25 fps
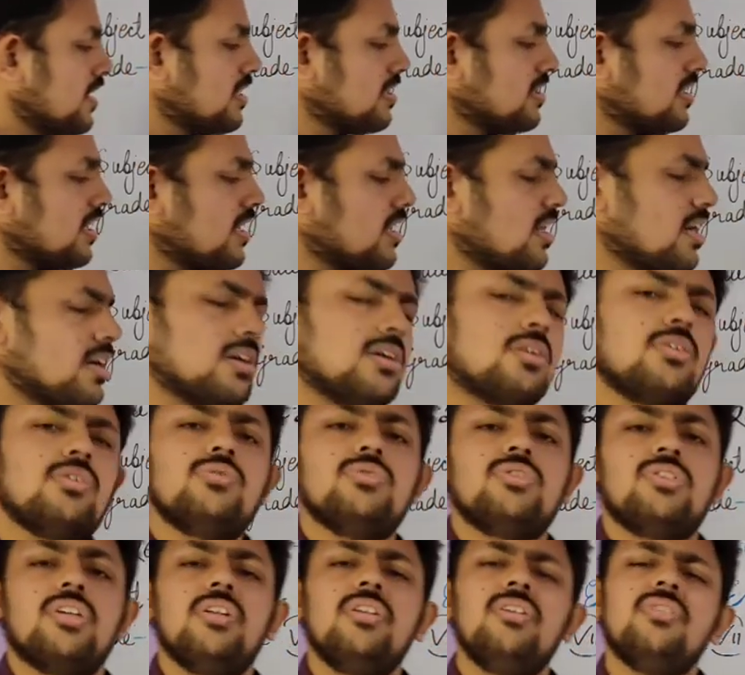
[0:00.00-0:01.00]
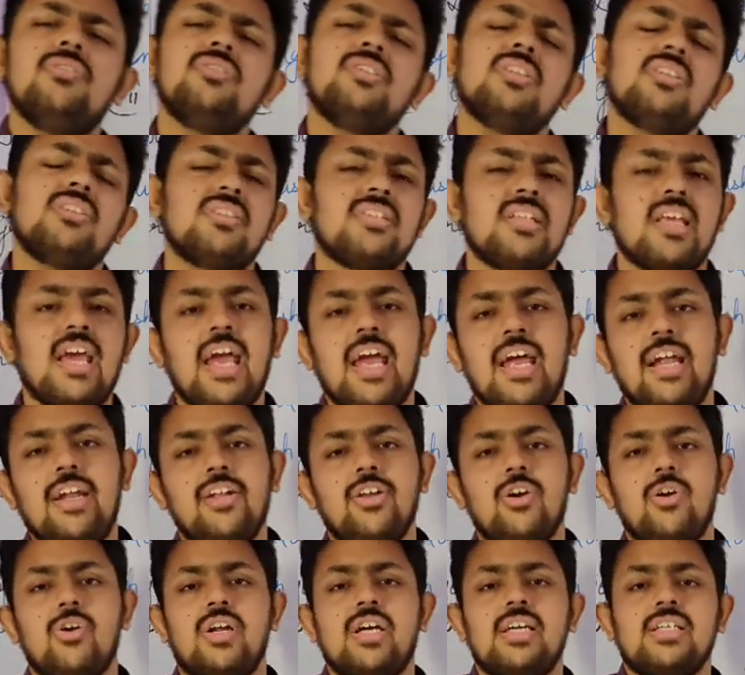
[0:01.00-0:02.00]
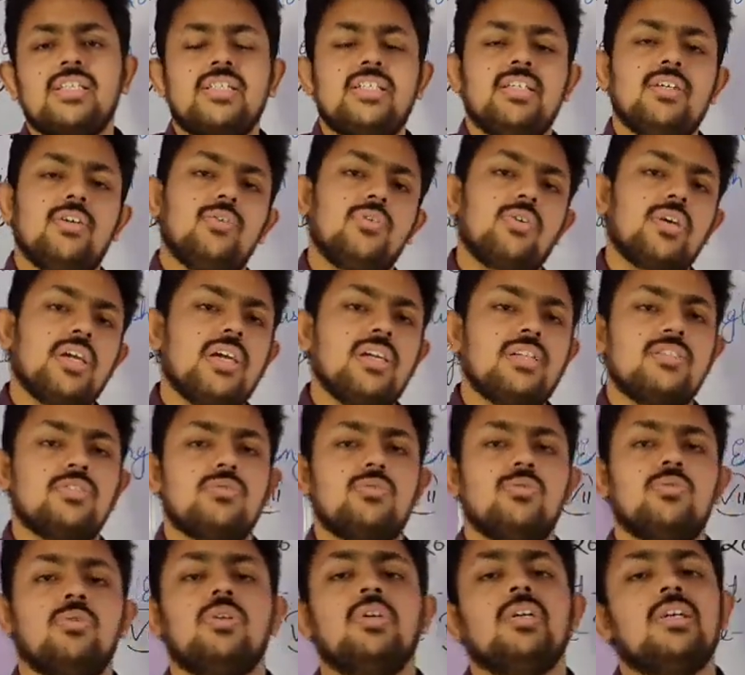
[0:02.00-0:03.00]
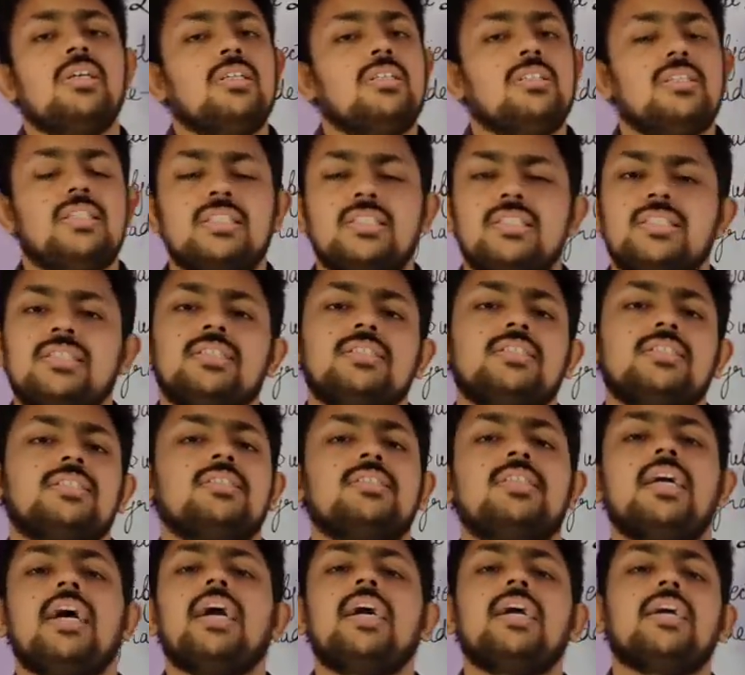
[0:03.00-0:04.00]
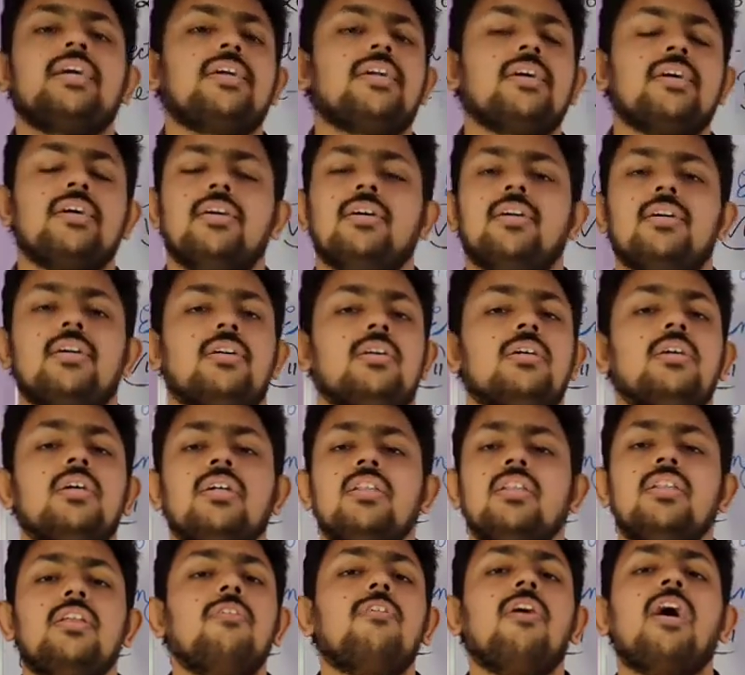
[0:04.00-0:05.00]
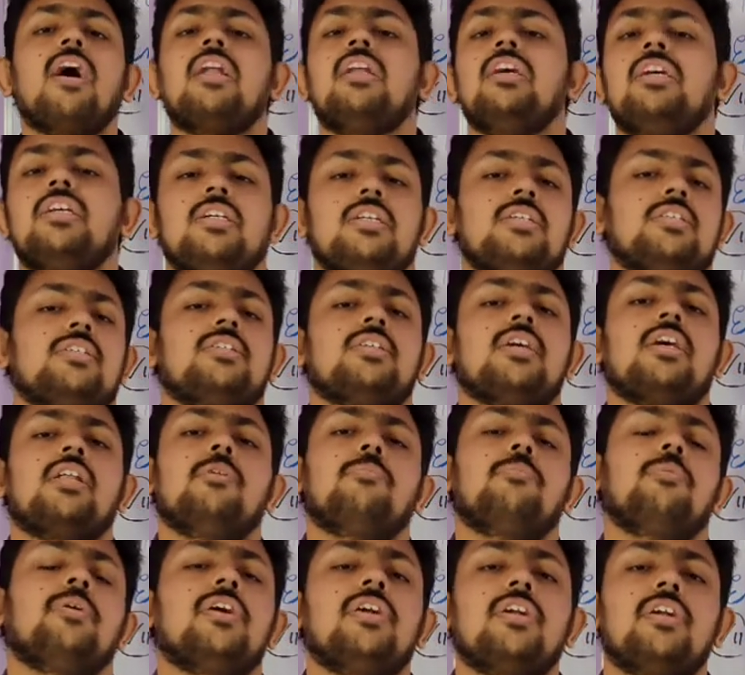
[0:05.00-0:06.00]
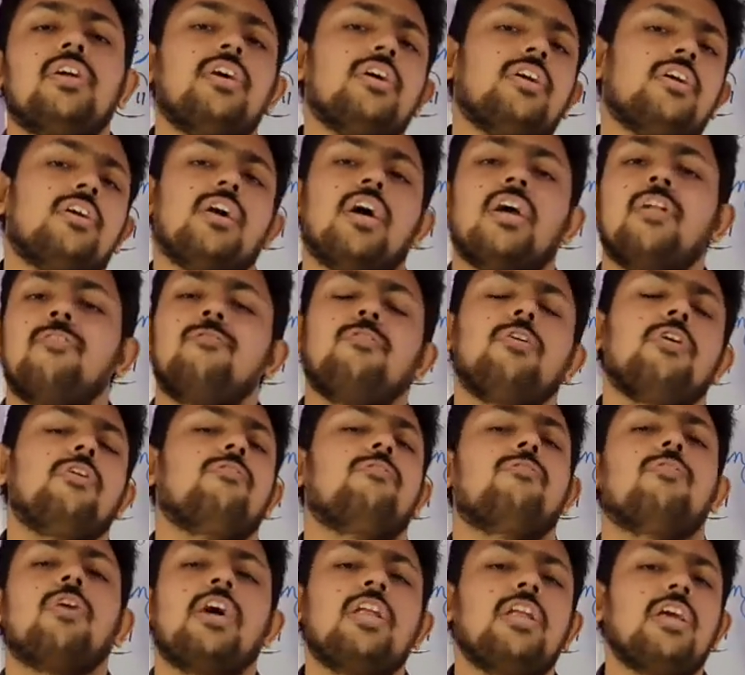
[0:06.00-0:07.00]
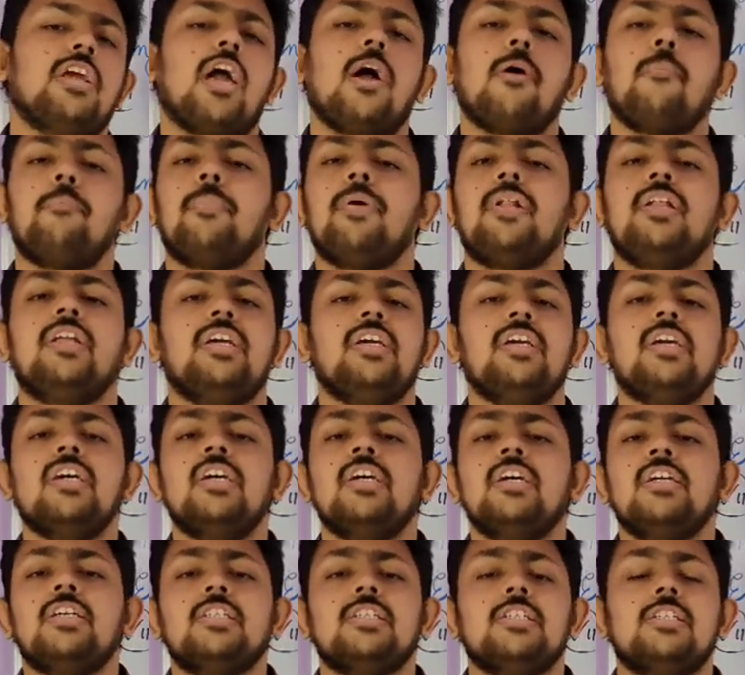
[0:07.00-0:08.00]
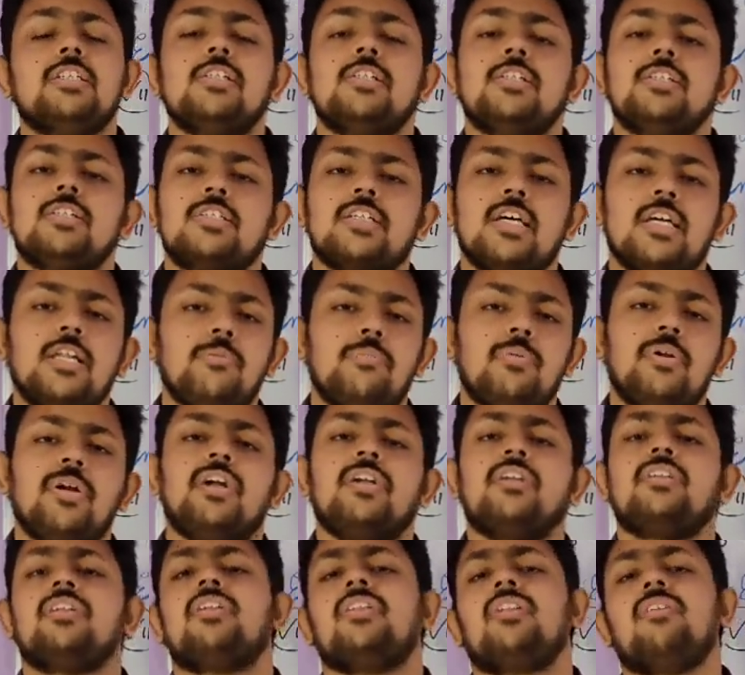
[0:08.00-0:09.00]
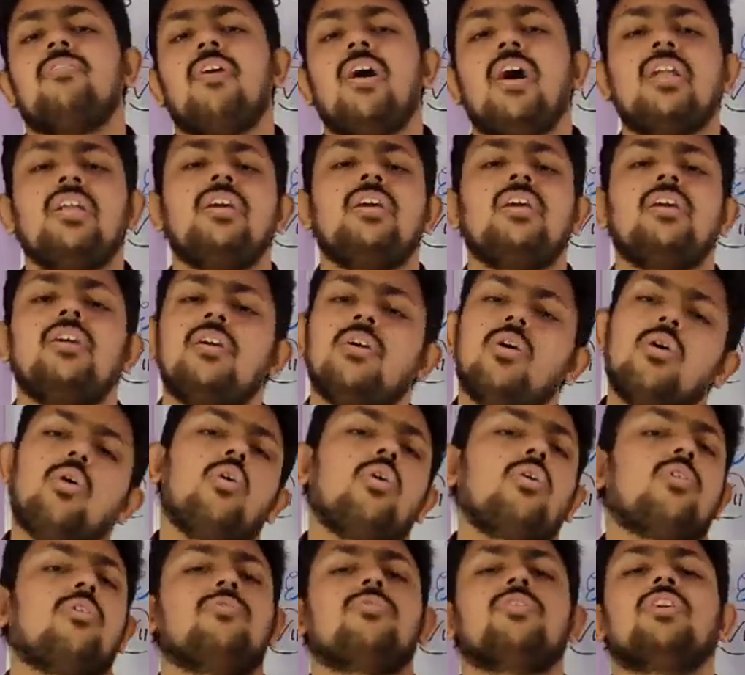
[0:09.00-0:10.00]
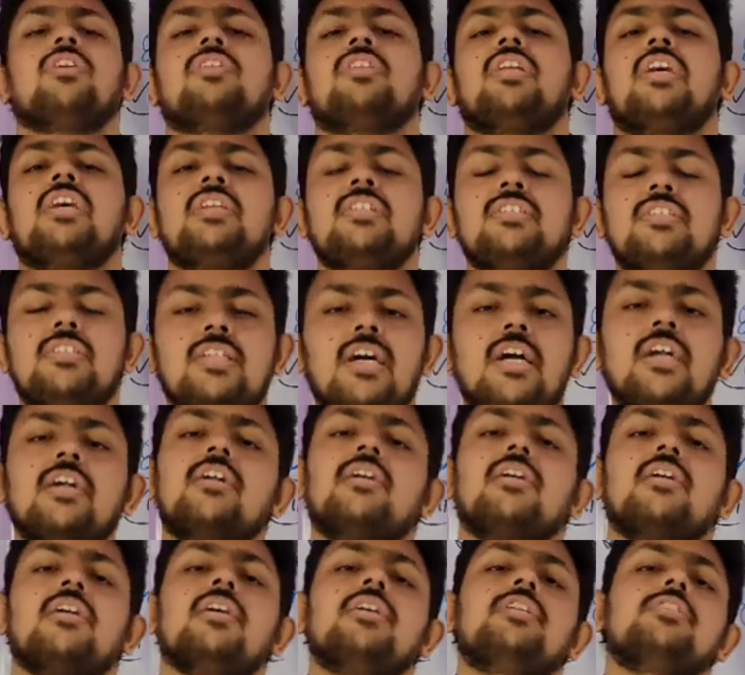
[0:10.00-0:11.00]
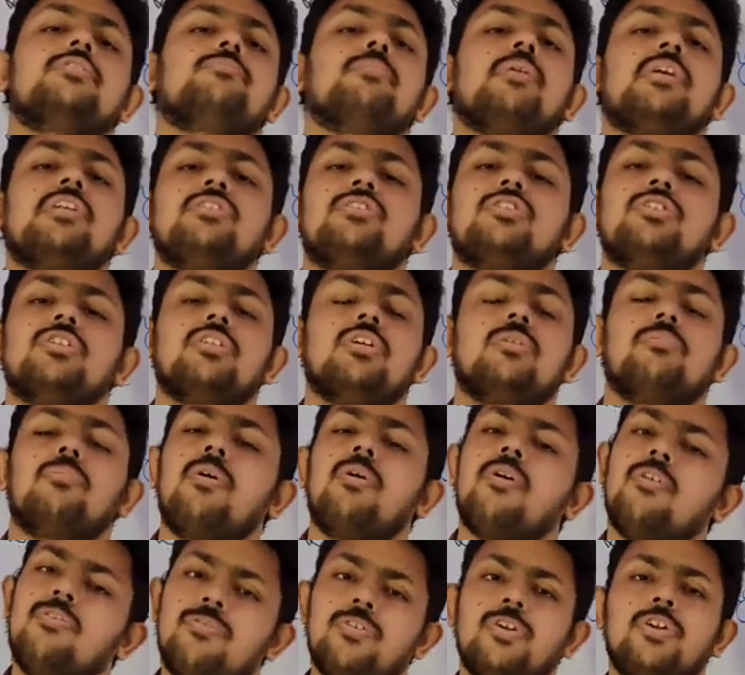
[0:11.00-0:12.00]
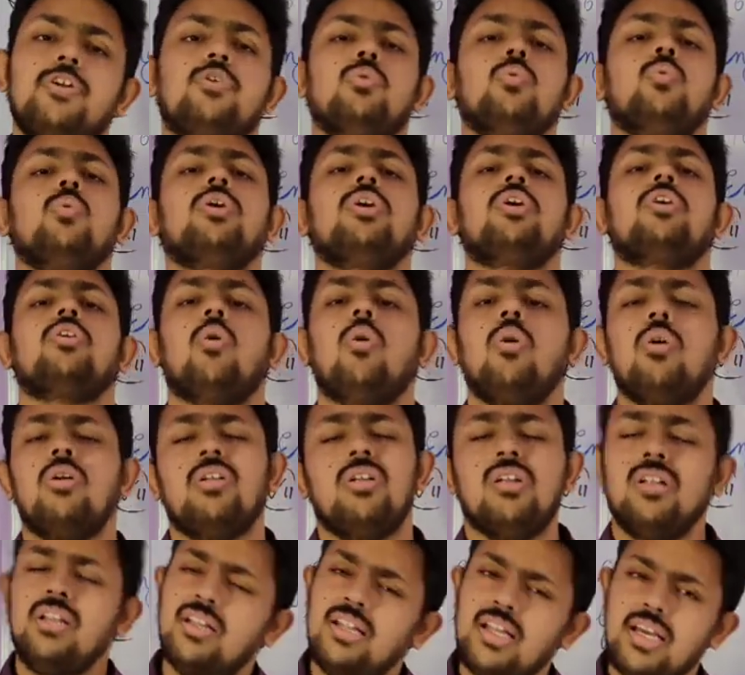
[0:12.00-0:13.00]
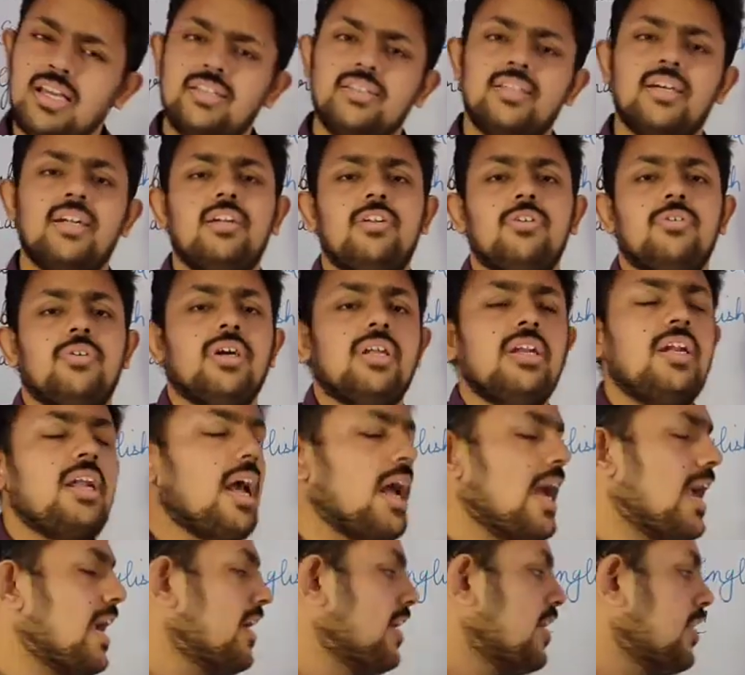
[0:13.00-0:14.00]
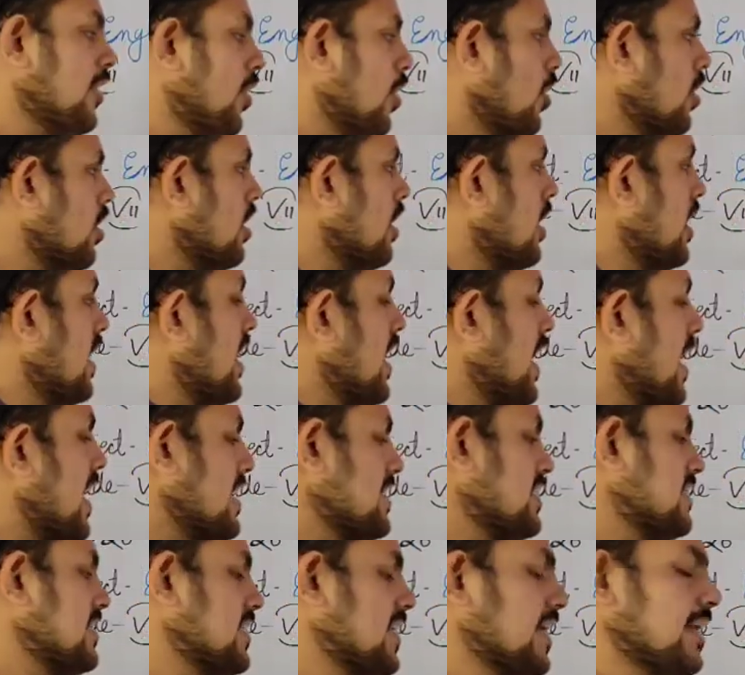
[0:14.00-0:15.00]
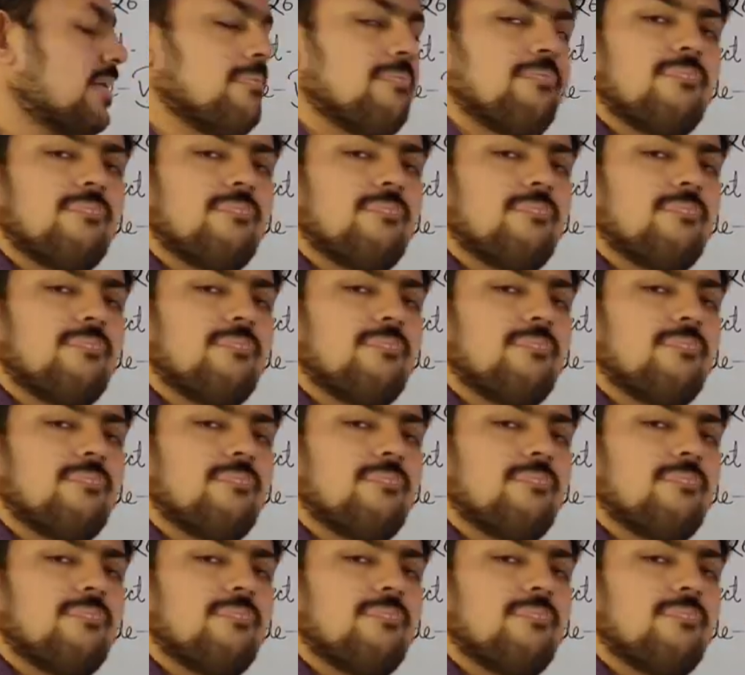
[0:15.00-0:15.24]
The conclusion, you just end your essay. Okay, so this is that Diwali is celebrated and we very happily celebrate the Diwali. All of the things that is mentioned above, we do it all. Like that you can end your essay.